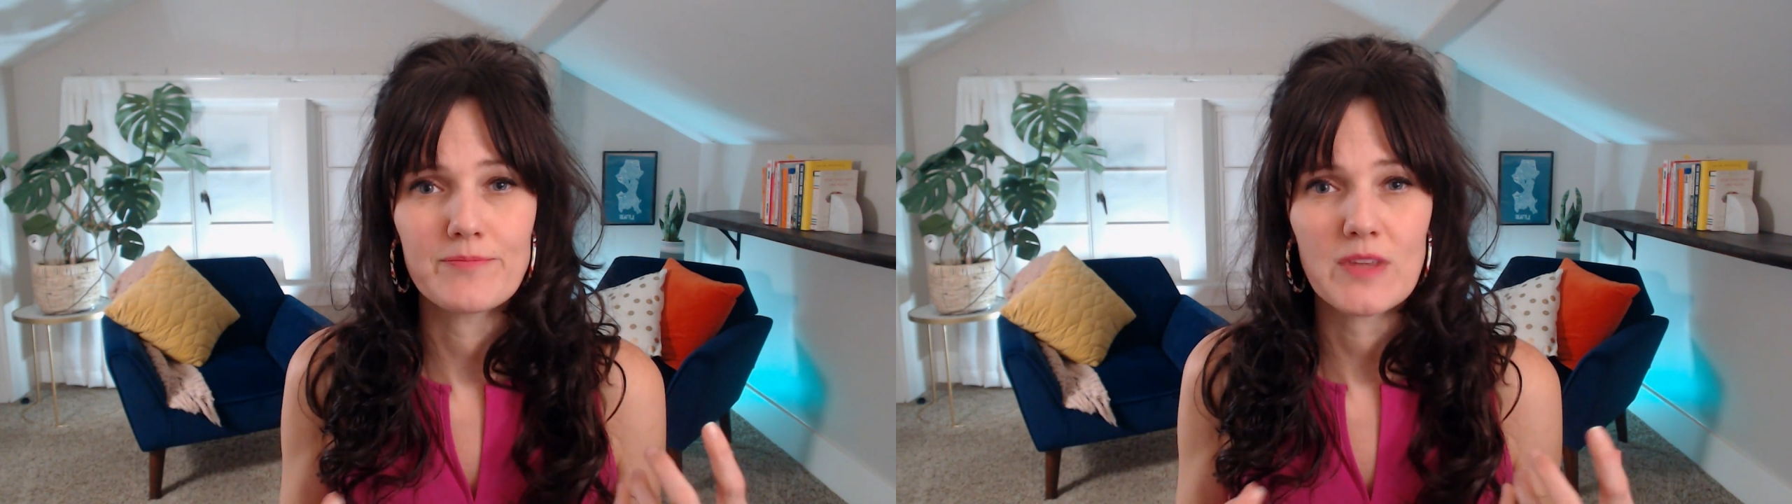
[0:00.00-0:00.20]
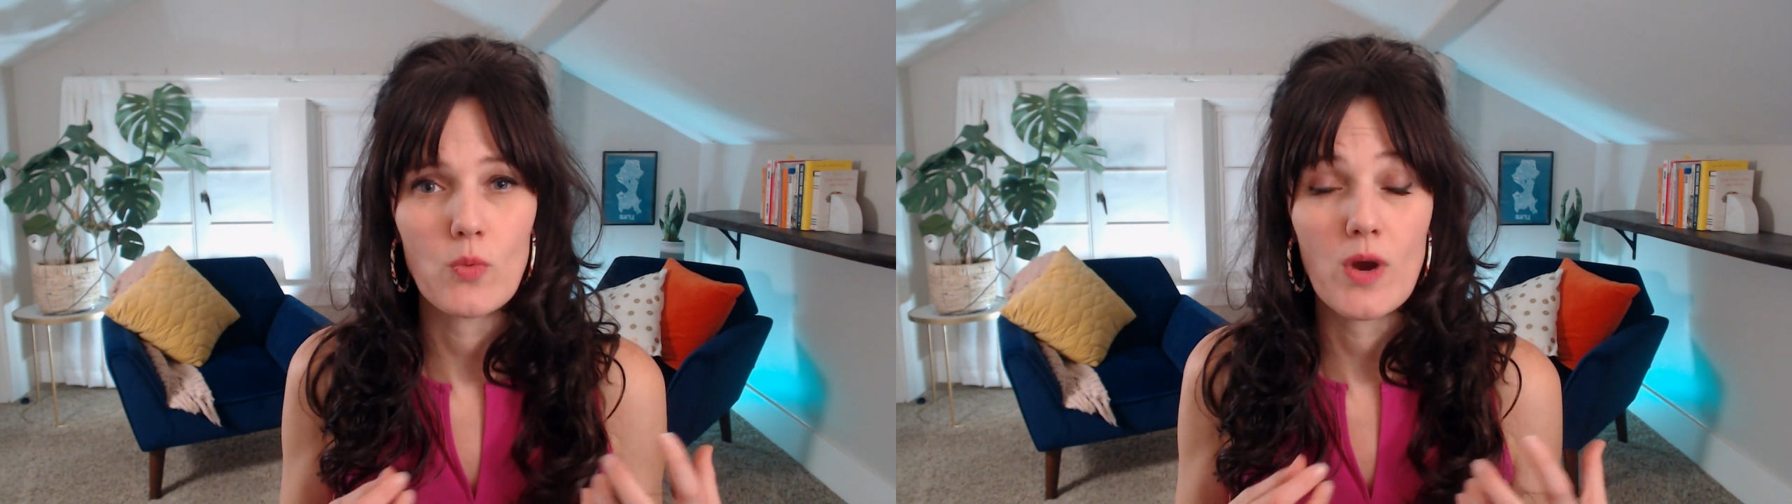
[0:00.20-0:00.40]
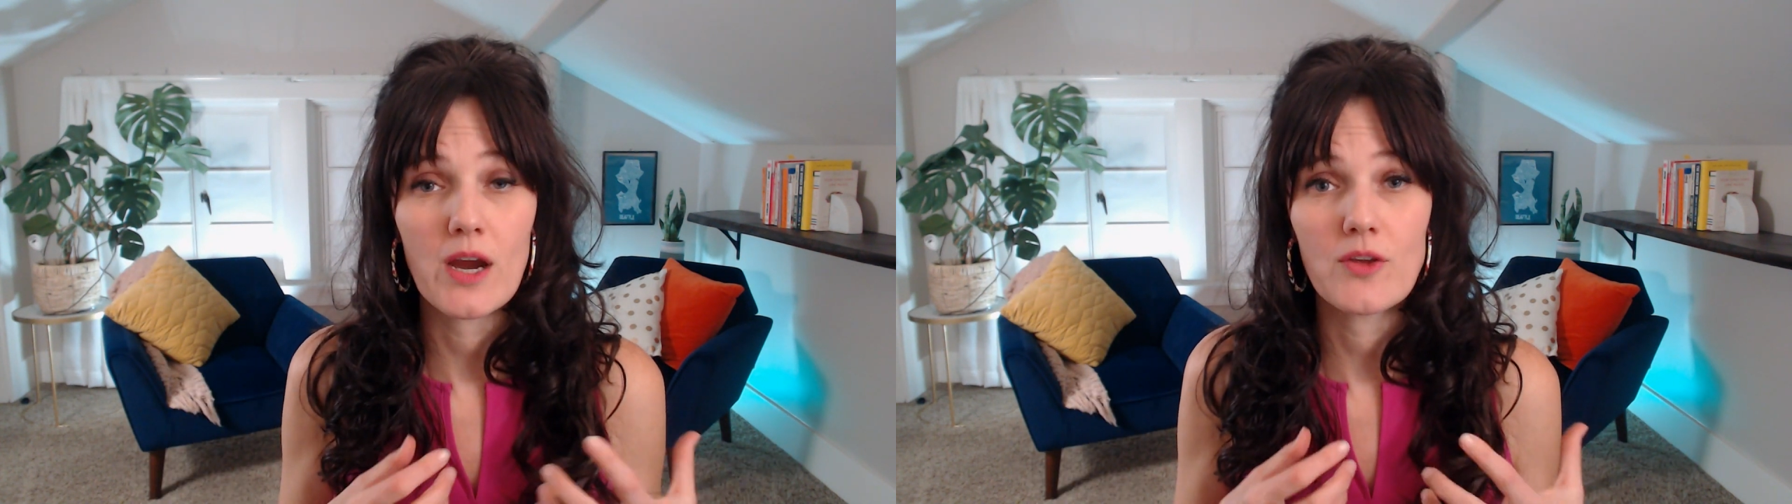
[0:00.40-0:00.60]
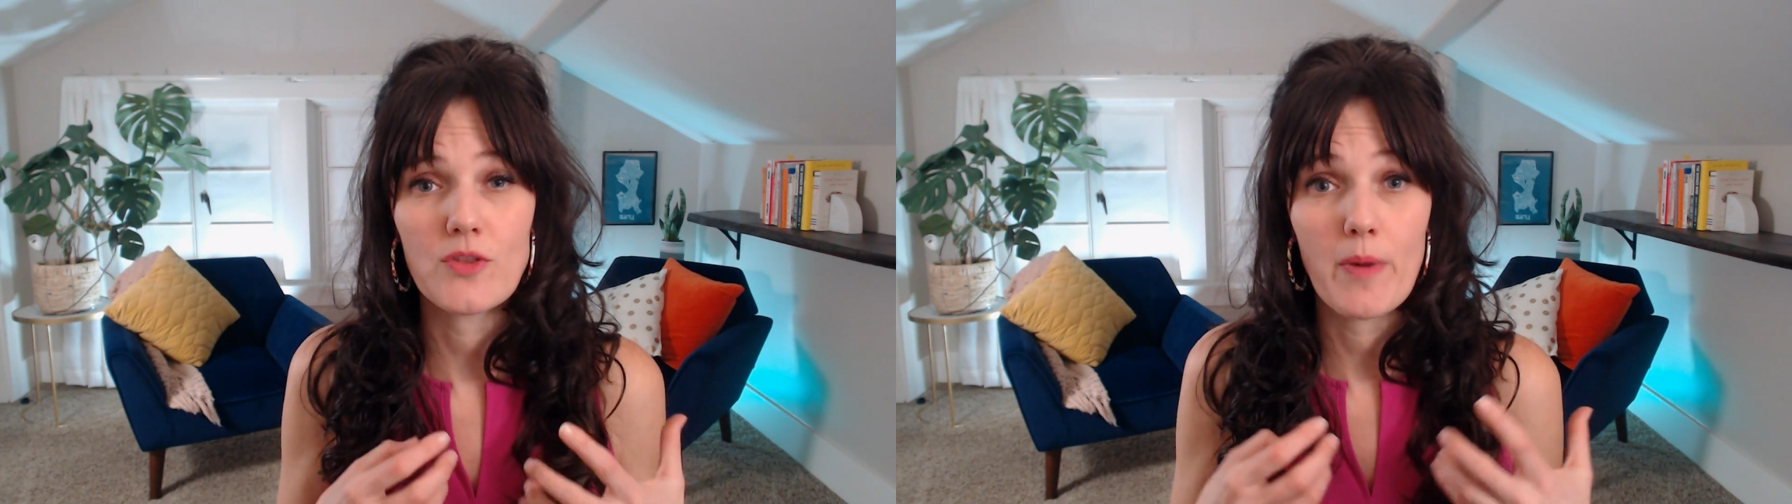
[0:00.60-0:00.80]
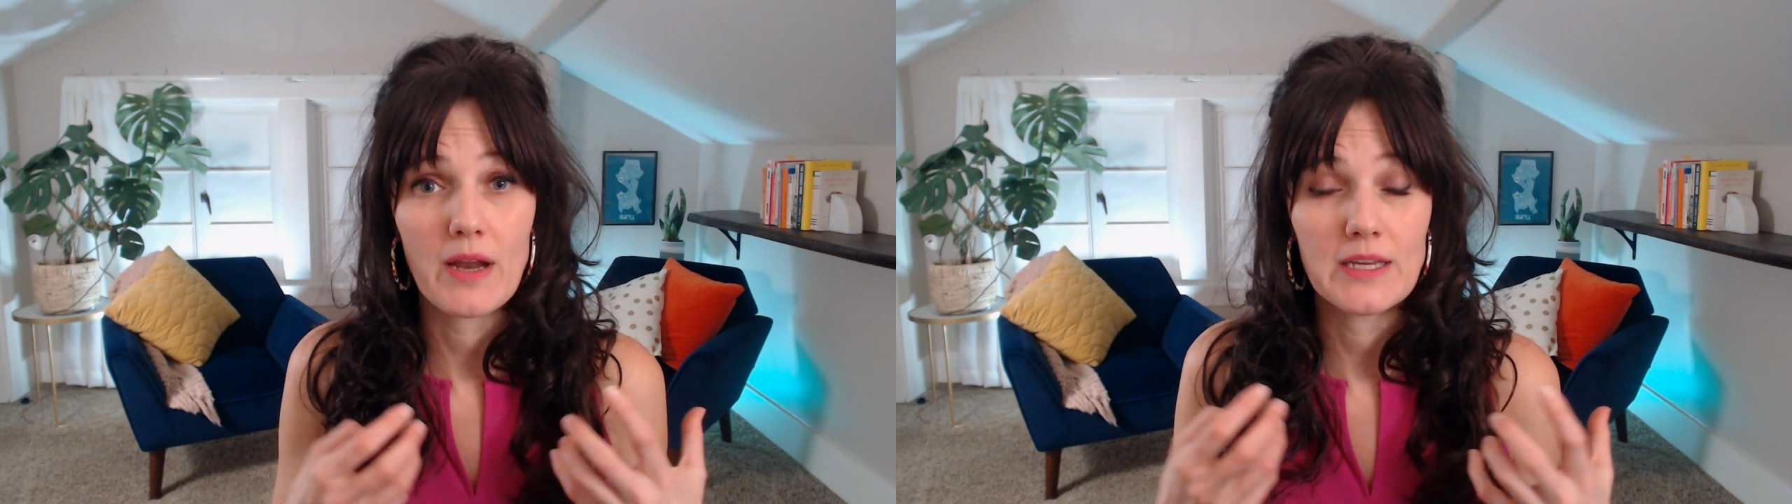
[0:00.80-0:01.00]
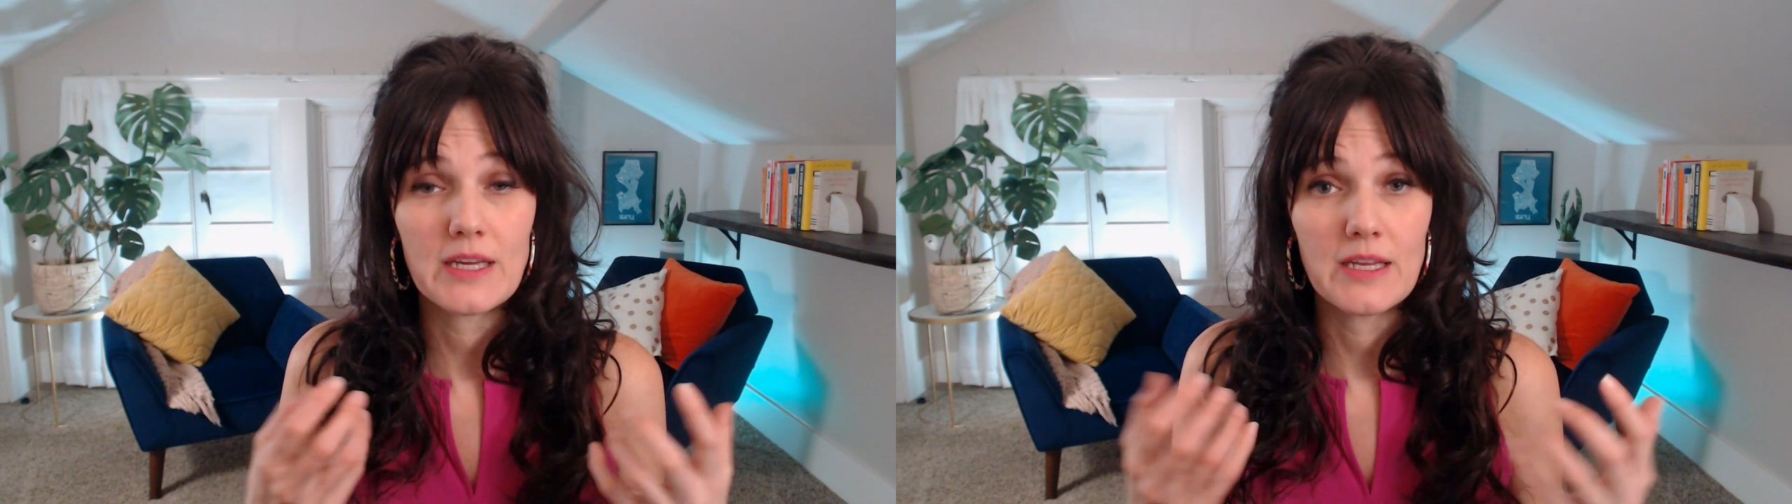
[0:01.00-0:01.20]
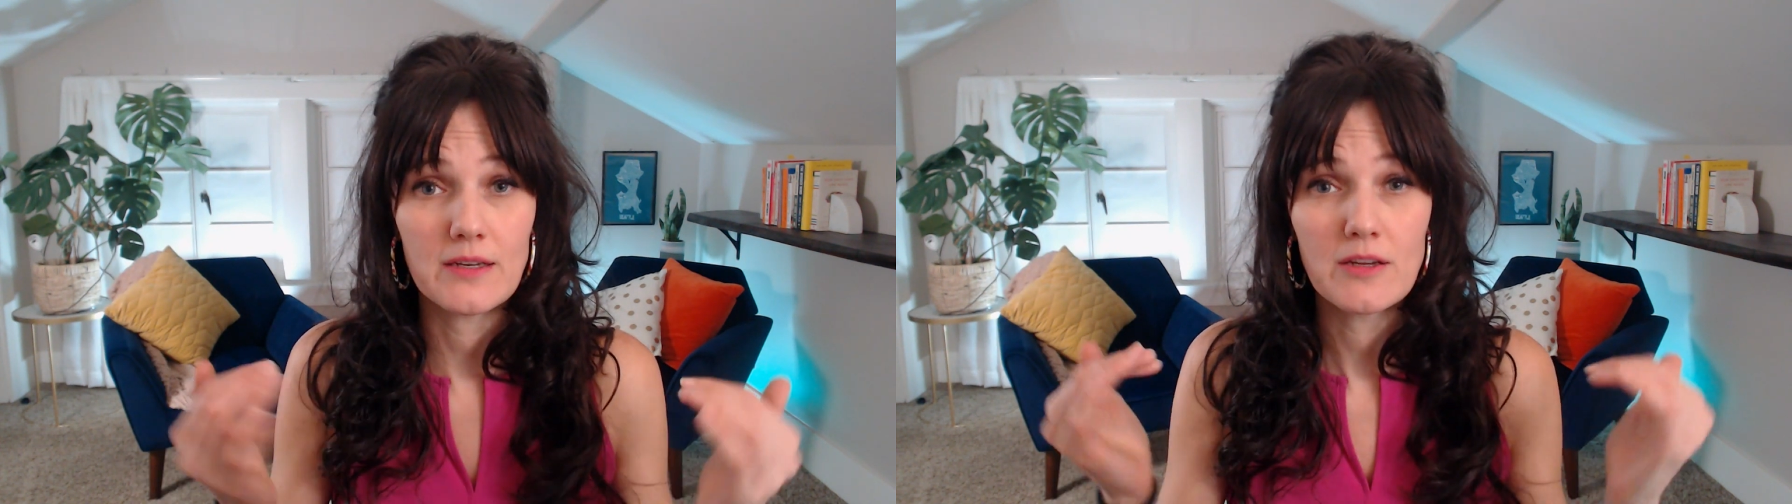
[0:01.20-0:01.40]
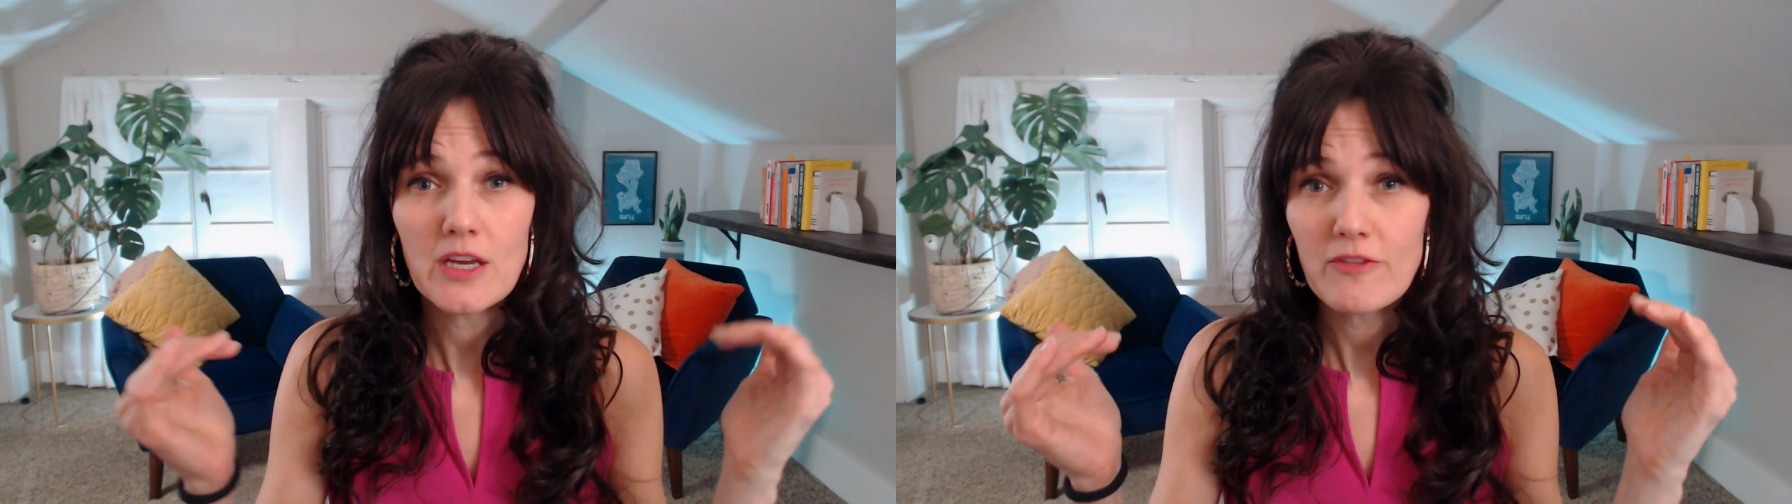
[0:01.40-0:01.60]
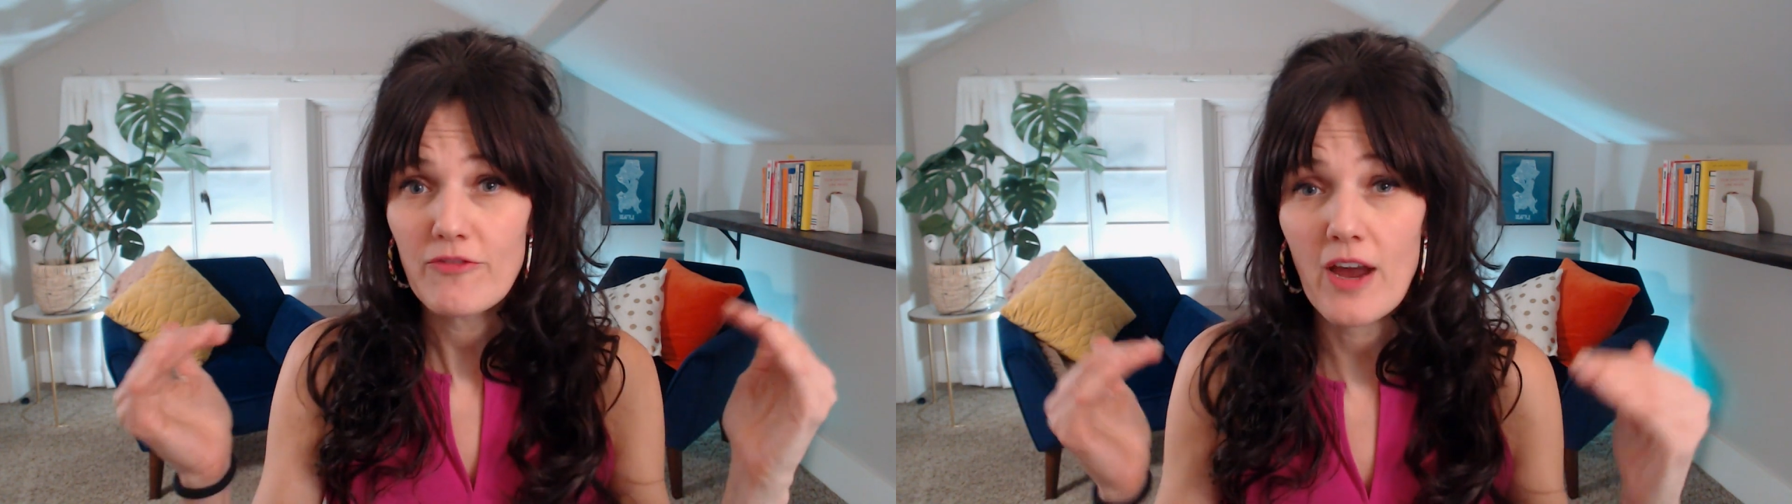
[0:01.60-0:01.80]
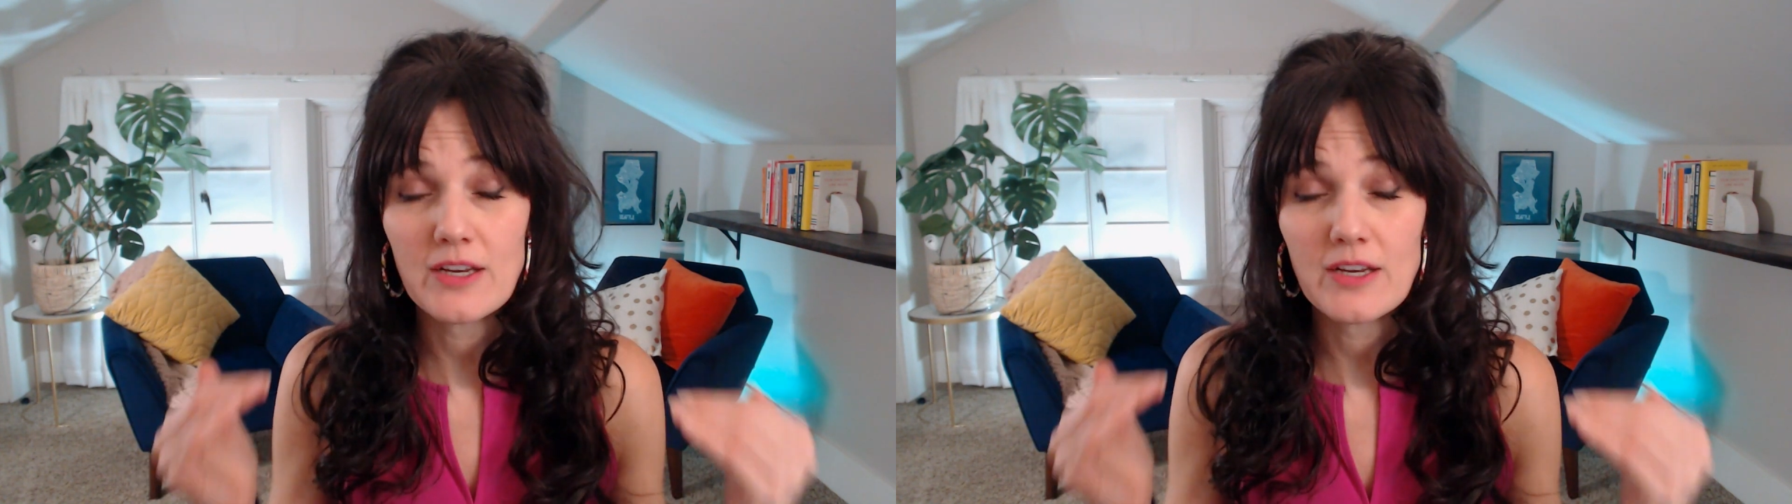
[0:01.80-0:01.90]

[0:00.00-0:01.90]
where the body can find